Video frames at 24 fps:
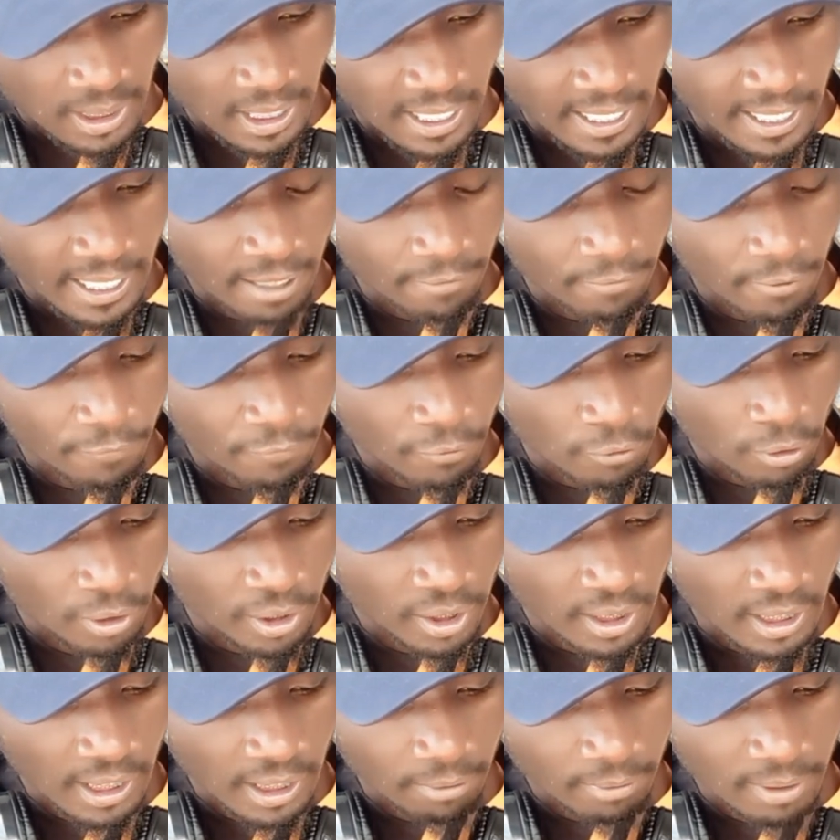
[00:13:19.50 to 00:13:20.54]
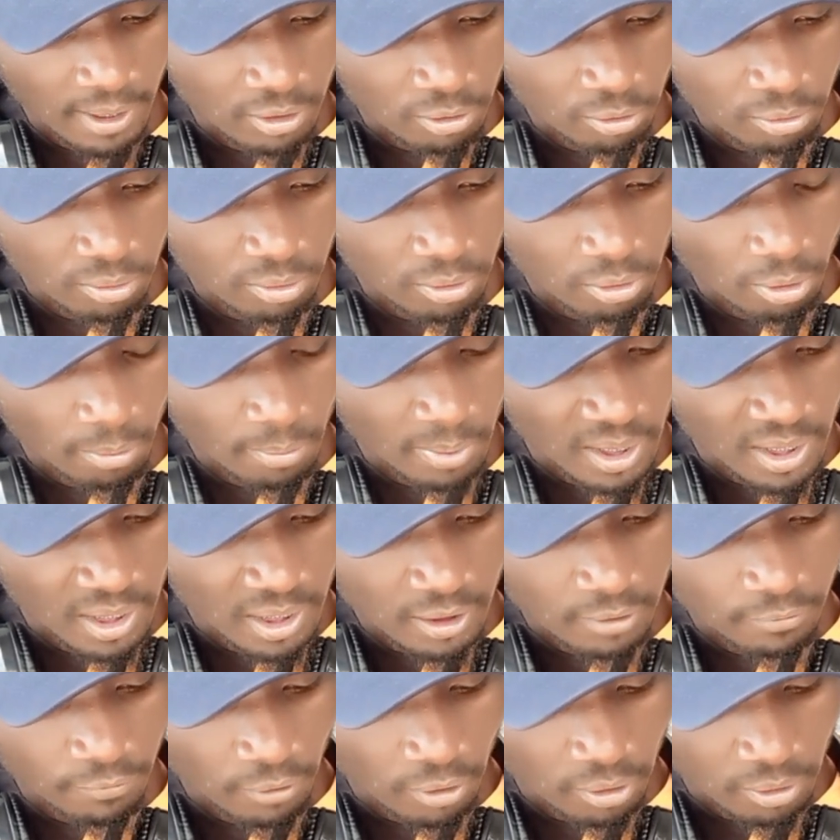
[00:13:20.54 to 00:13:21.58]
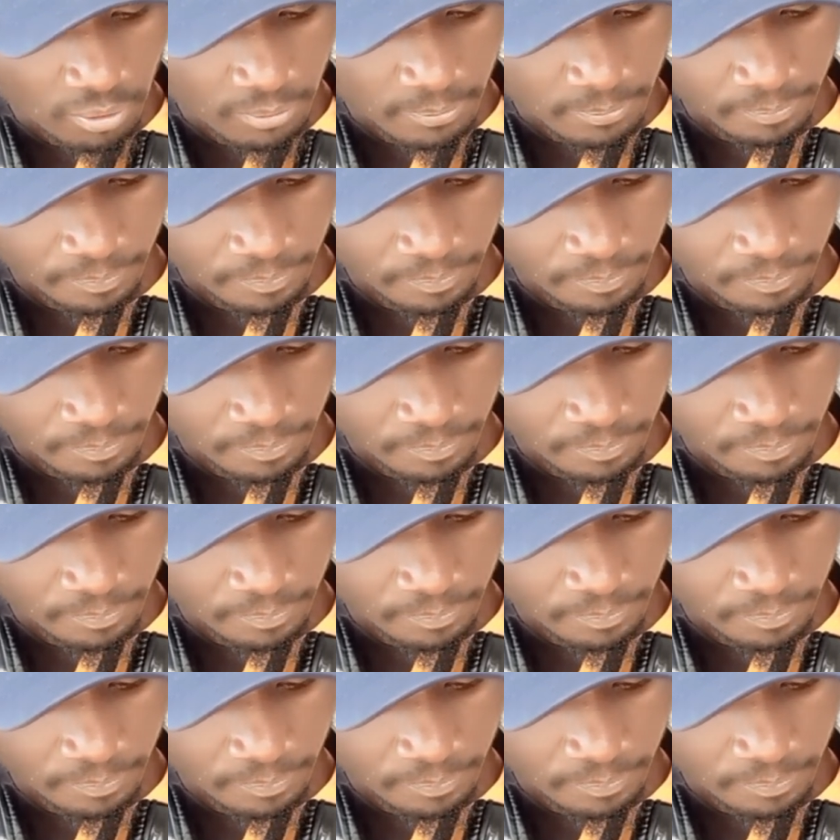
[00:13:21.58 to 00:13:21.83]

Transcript: I have a 4 here. I want to combine this 4